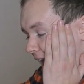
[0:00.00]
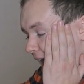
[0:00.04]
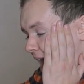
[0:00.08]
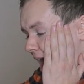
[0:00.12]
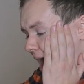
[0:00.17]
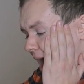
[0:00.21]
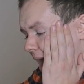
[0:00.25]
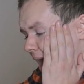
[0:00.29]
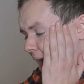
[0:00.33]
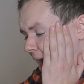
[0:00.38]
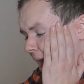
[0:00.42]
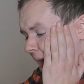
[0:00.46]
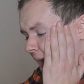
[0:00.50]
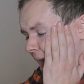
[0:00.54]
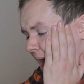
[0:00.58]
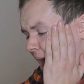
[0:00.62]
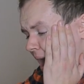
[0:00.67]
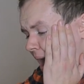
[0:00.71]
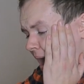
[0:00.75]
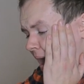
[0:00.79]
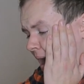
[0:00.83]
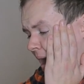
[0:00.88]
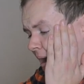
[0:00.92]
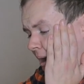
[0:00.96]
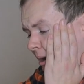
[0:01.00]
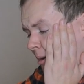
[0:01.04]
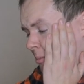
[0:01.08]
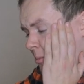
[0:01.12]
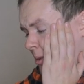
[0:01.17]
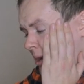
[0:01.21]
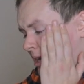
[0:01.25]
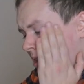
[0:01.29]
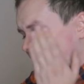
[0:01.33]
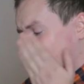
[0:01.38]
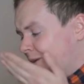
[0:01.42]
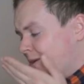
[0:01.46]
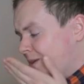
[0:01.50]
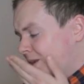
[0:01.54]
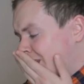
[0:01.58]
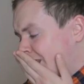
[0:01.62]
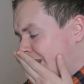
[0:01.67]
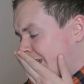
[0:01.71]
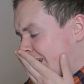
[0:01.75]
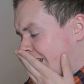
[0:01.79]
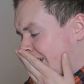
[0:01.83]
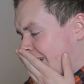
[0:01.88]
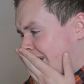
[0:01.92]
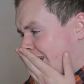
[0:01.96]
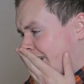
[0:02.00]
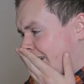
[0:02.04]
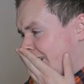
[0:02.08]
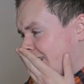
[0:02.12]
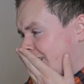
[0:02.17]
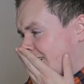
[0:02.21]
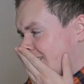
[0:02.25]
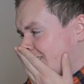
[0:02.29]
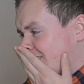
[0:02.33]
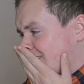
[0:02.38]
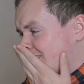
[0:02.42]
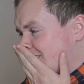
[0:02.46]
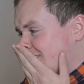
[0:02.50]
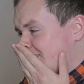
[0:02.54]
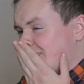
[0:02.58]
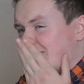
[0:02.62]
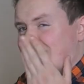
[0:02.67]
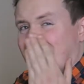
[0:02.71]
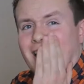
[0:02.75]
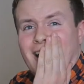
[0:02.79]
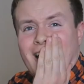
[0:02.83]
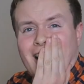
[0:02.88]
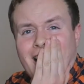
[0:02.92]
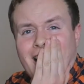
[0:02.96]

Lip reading: Oh my goodness.